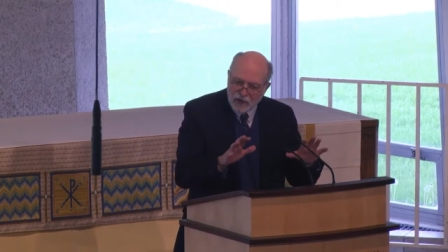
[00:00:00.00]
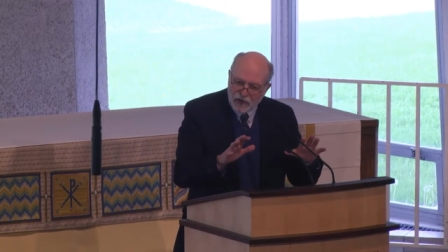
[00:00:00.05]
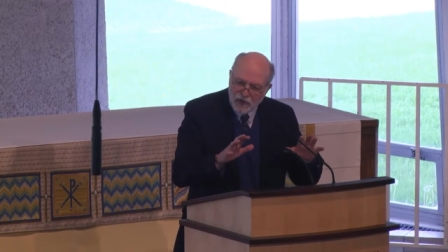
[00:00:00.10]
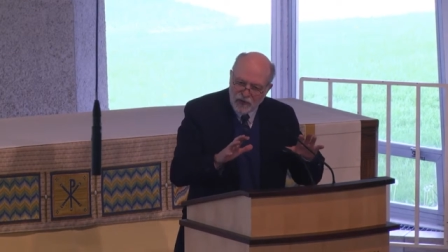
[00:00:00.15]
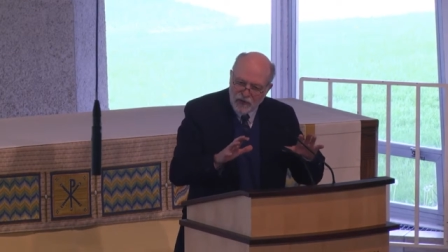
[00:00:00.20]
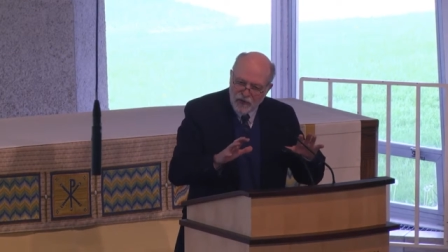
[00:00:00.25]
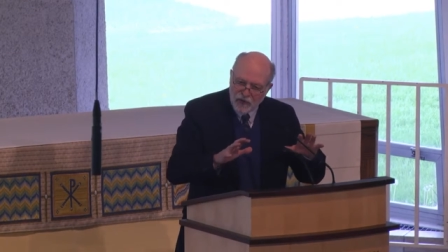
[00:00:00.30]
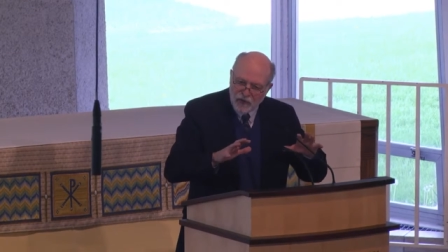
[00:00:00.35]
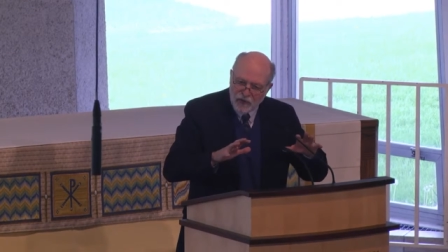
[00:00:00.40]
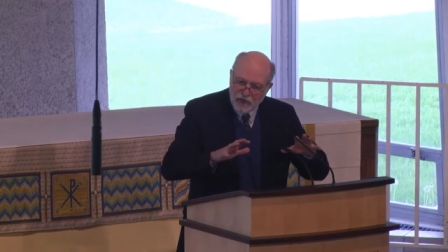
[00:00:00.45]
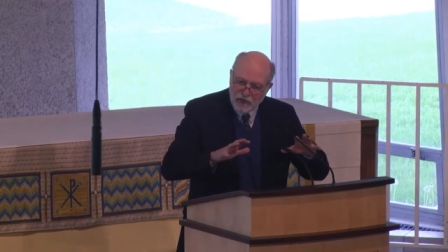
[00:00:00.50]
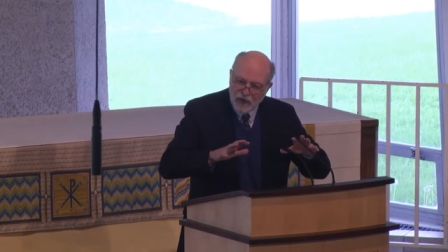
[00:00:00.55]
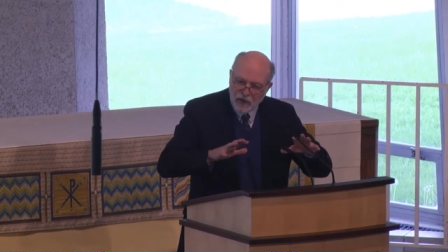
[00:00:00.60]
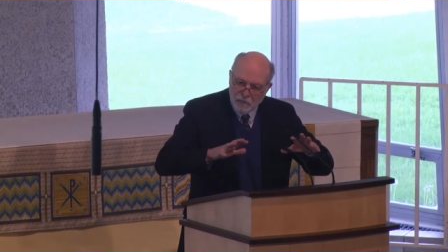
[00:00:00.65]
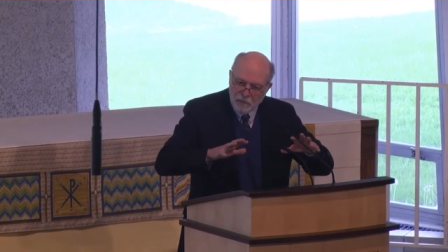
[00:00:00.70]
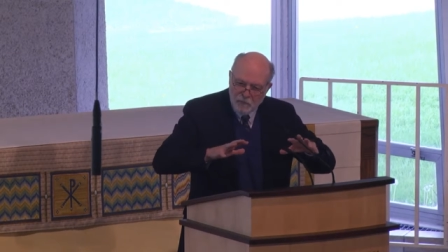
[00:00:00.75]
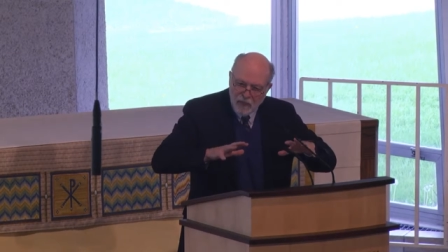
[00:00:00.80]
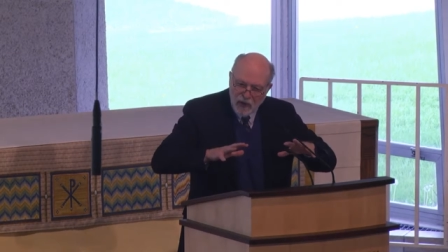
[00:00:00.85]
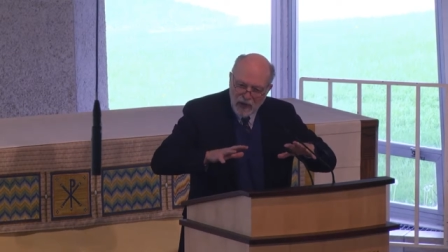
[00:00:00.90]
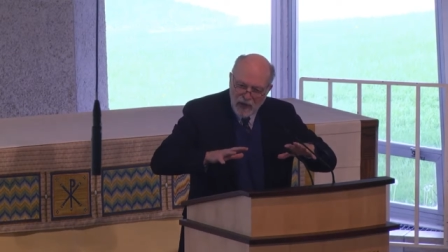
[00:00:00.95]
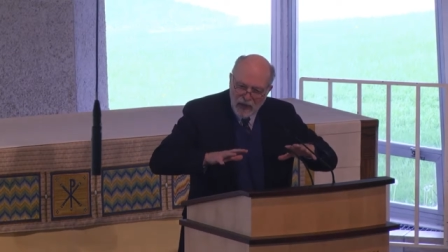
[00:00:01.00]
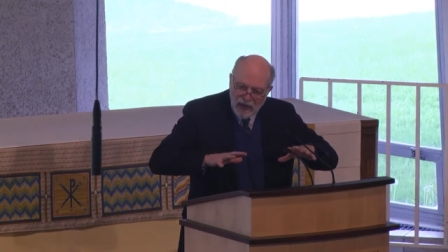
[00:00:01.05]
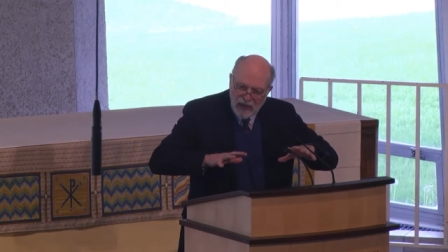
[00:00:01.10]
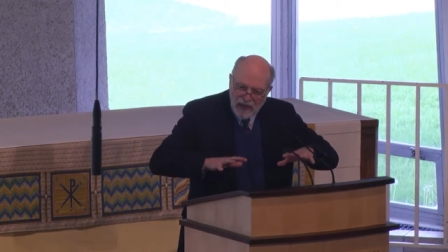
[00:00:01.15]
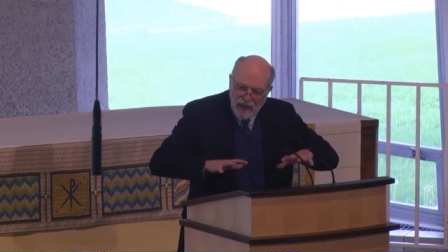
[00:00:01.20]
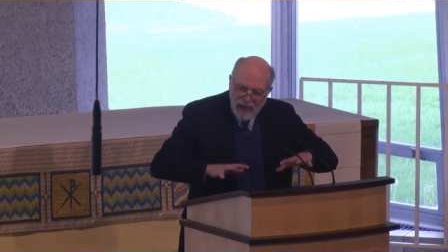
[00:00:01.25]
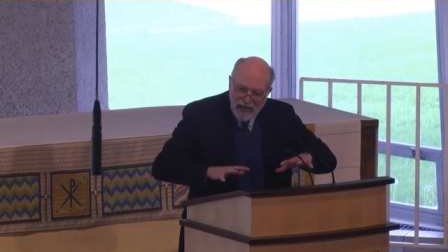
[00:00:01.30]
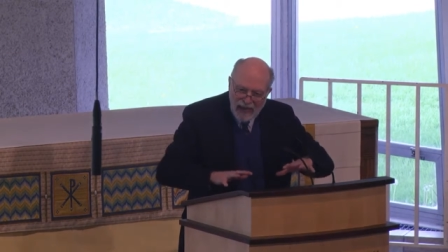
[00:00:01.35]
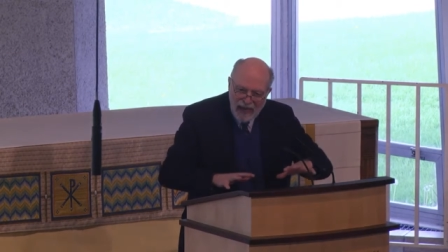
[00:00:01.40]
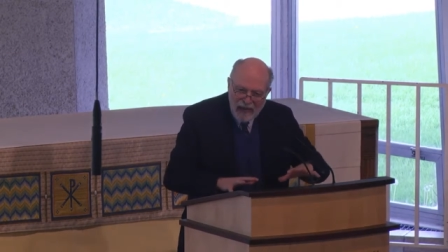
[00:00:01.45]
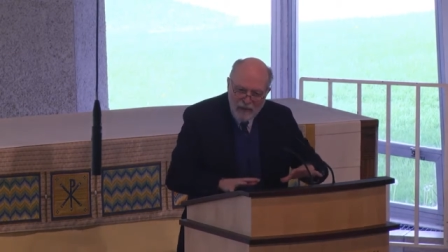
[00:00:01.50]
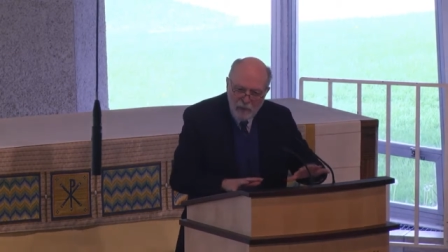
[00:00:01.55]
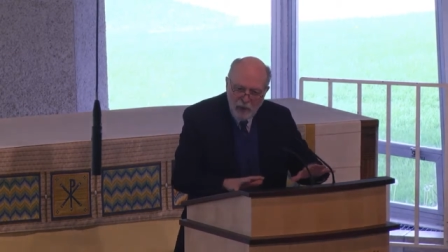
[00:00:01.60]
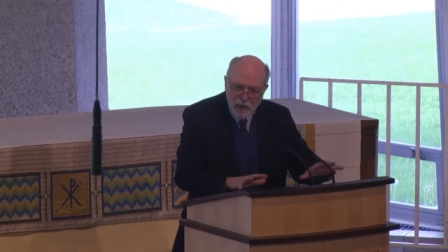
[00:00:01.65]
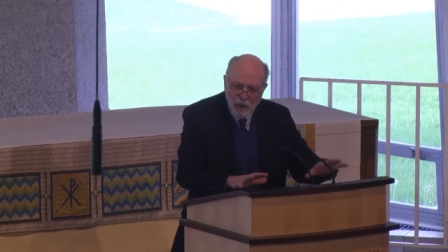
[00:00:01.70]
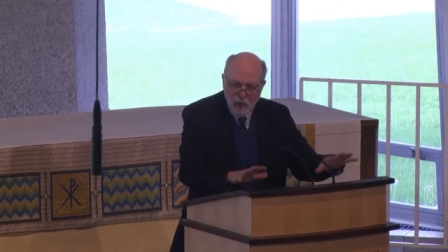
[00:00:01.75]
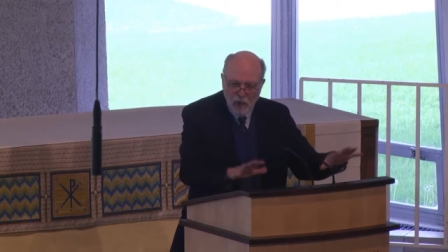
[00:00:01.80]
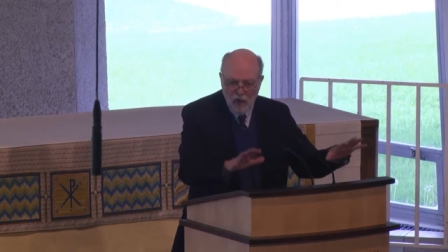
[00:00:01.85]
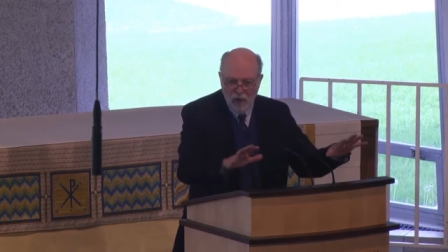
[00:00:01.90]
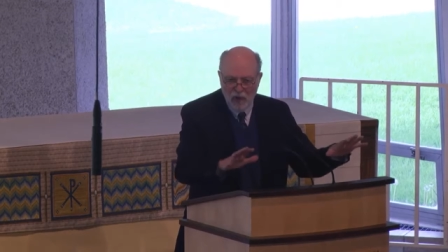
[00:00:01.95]
to, to
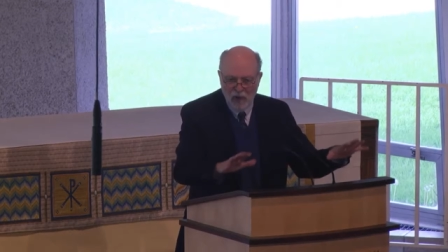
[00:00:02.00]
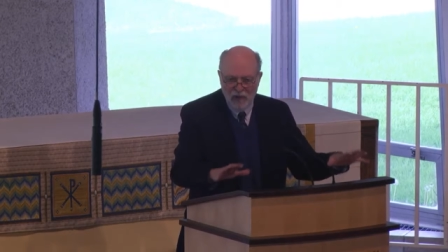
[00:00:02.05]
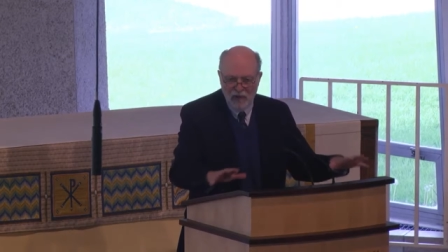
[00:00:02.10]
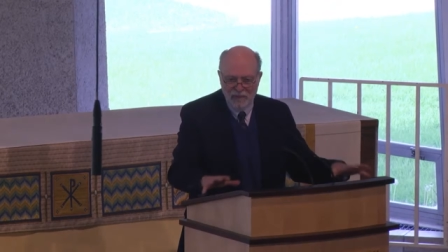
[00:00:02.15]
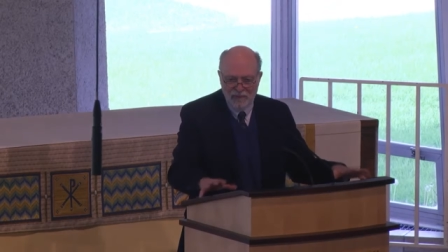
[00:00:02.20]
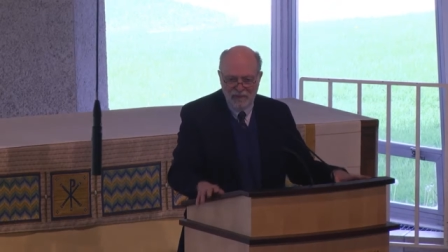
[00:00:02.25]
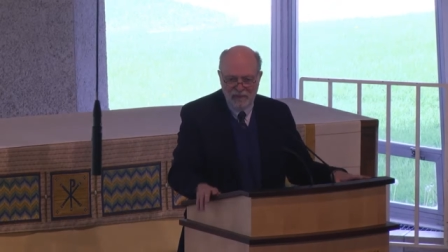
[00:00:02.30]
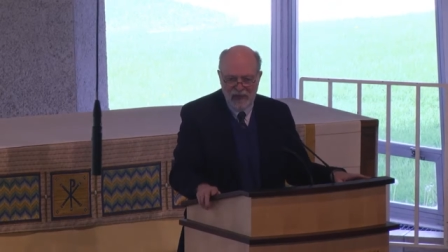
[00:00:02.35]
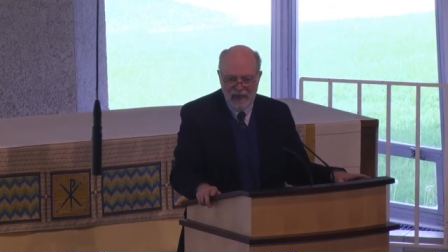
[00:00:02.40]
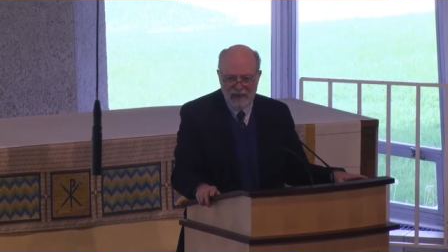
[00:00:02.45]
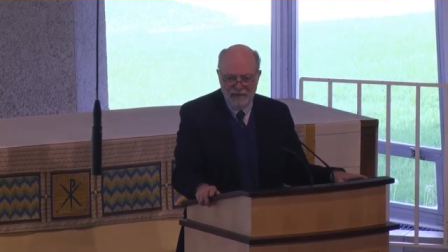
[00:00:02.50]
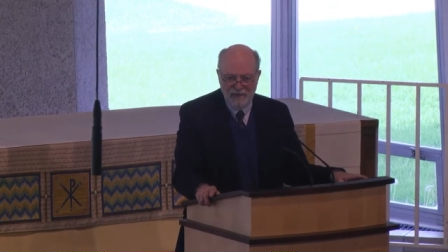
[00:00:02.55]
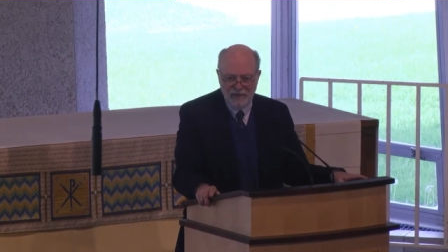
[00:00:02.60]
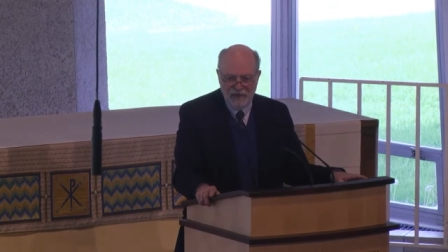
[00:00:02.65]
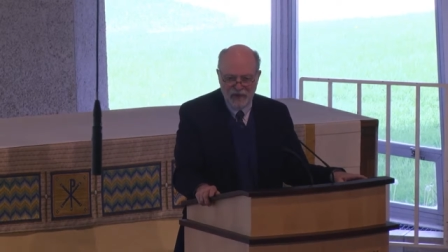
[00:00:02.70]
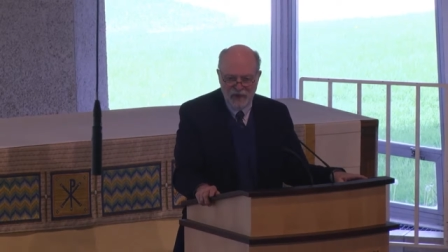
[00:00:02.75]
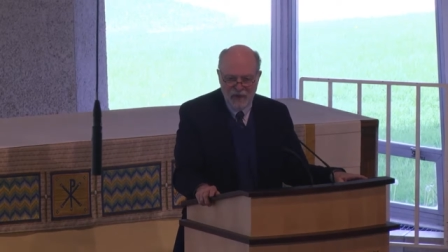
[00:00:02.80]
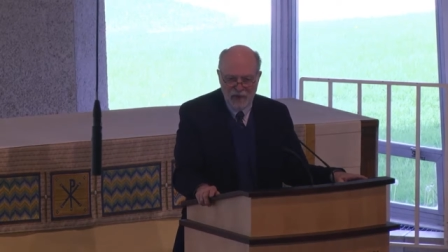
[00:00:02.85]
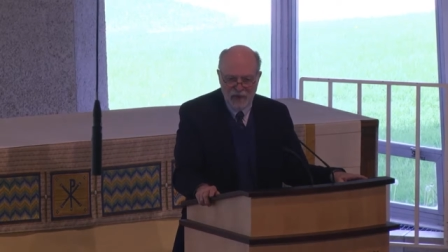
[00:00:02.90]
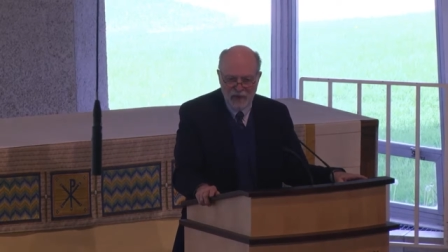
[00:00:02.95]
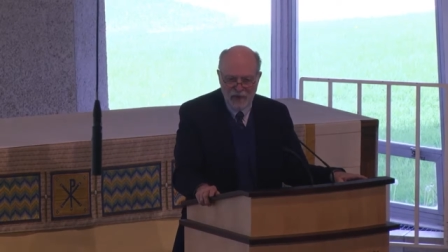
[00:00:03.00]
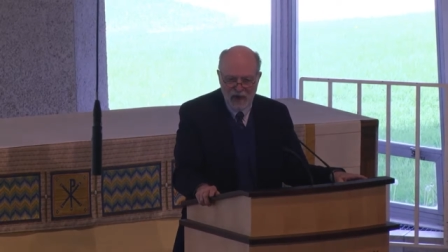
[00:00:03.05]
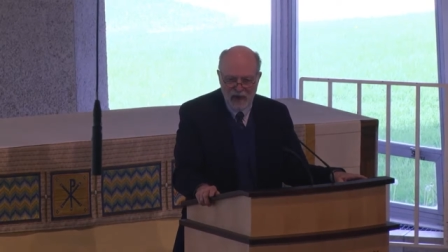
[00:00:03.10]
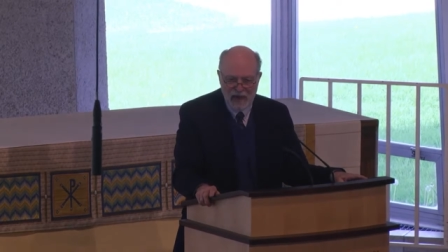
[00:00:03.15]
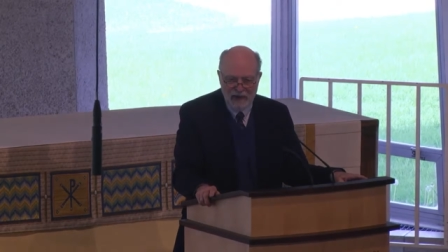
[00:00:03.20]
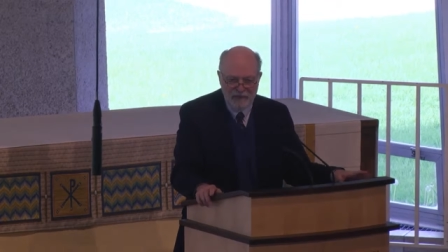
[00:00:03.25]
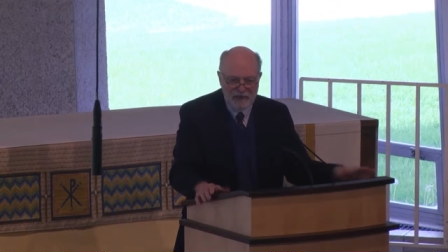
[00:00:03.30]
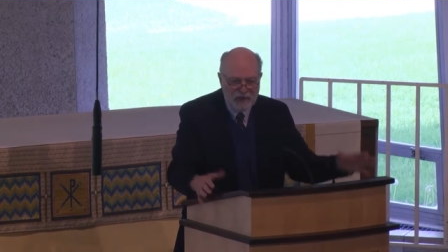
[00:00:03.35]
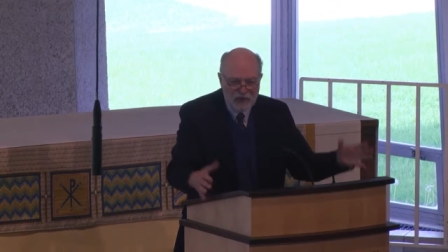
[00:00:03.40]
enable all of life to thrive.